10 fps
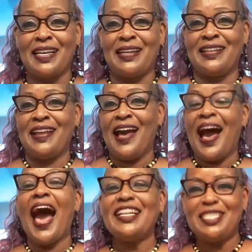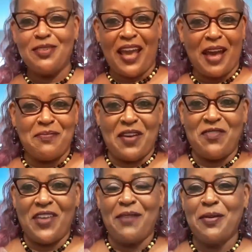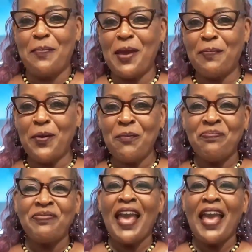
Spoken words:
and I do have my favorite people,